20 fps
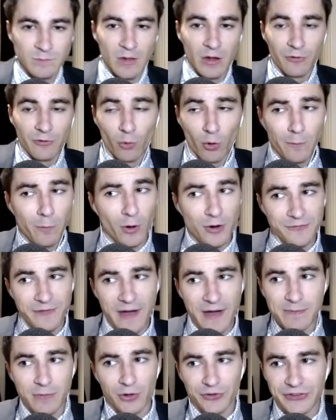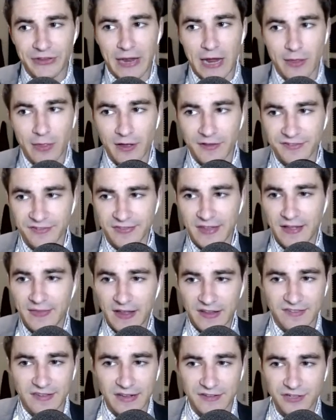4.5 mil today. That's
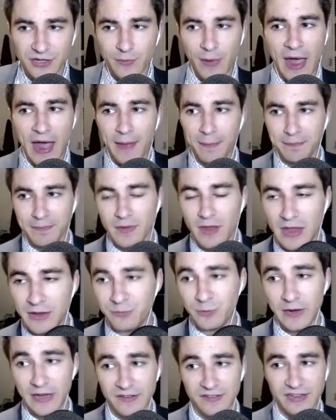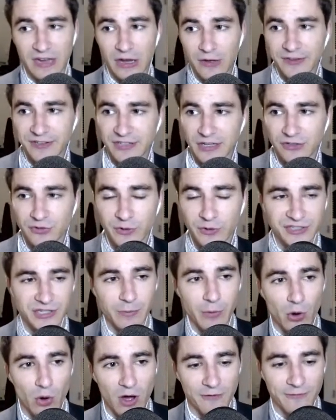not too bad. If we can sell this Twisted
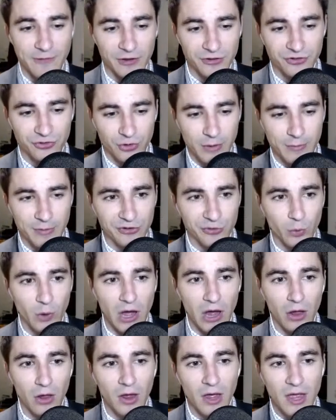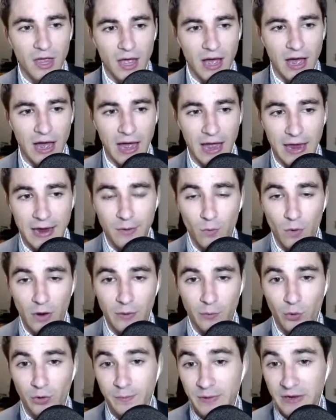Bow off on stream as well,
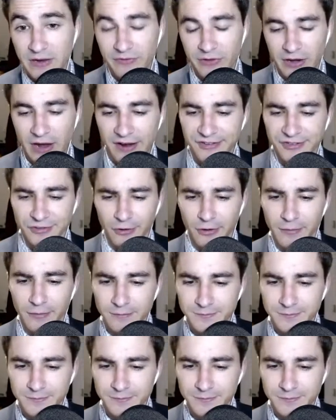it would be even nicer.